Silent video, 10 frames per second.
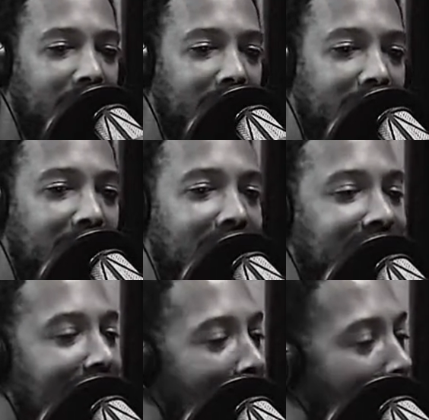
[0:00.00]

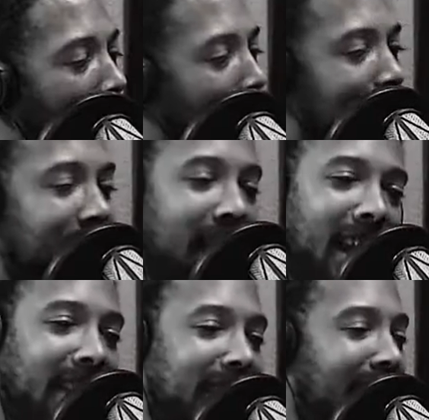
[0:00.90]
These times,
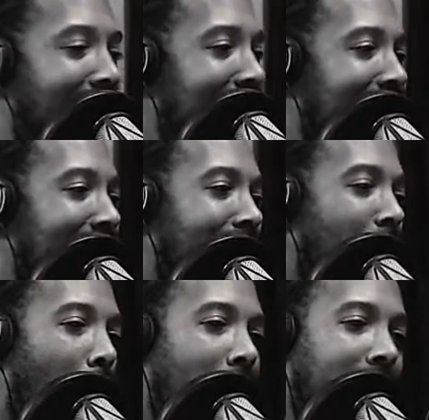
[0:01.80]
it's time to get it
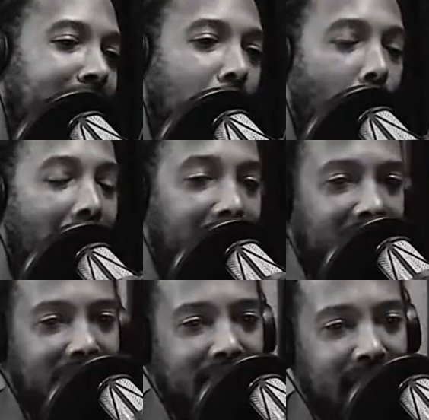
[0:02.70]
going, get it cracking.